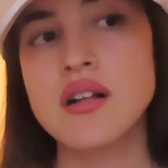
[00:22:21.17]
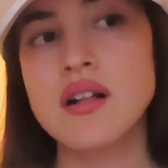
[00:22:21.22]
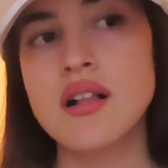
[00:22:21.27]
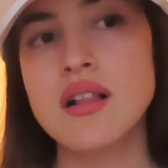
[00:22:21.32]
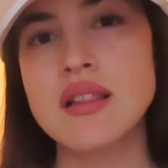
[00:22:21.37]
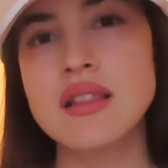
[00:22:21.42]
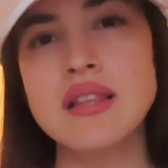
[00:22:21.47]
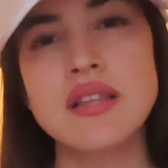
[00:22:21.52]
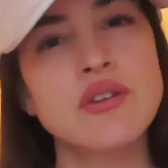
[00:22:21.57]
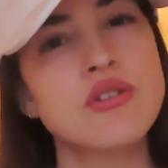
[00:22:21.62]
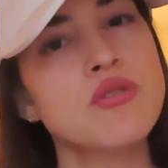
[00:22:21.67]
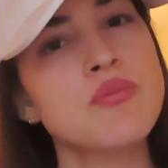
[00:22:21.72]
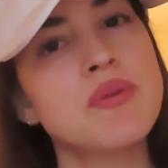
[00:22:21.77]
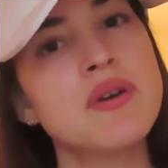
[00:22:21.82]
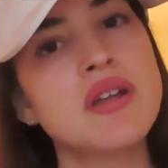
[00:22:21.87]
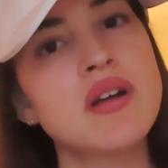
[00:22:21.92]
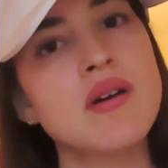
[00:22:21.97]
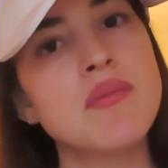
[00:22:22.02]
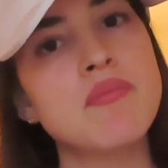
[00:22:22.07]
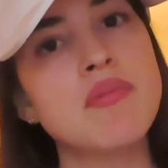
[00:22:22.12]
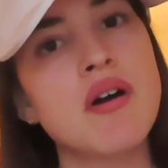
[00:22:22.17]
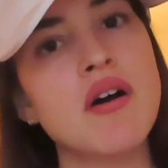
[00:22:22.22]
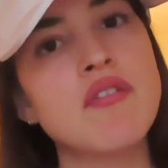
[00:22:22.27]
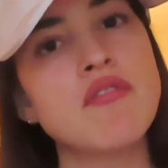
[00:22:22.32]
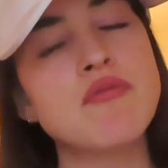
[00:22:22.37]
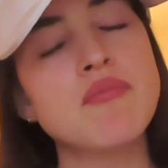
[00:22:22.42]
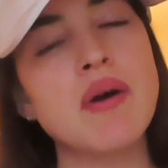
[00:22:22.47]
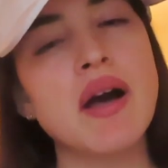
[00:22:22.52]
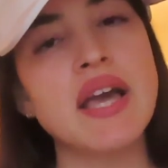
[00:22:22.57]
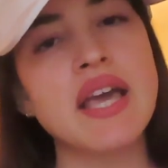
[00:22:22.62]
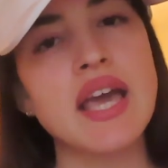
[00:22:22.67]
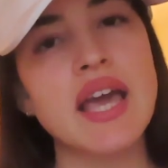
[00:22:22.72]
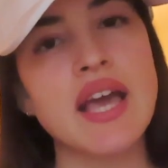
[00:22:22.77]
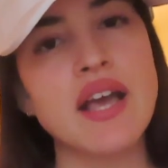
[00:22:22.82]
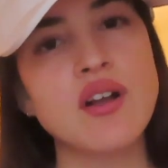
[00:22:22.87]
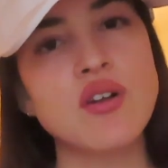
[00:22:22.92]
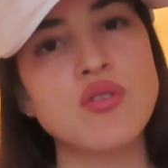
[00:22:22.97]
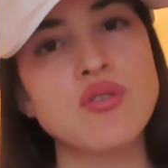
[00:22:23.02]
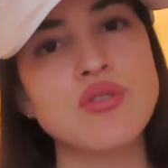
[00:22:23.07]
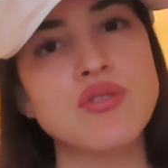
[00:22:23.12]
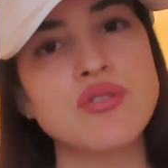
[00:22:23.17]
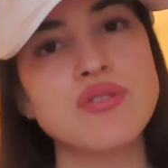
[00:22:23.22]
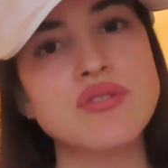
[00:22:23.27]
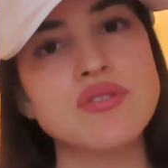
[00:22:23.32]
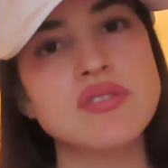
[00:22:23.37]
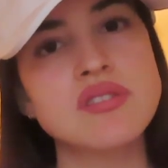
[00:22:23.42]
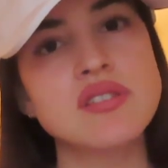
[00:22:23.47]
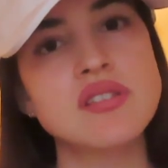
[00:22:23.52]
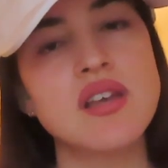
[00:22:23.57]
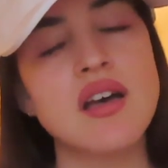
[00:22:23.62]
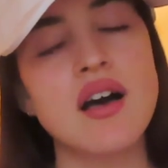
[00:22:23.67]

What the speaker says: a little bit above my ankles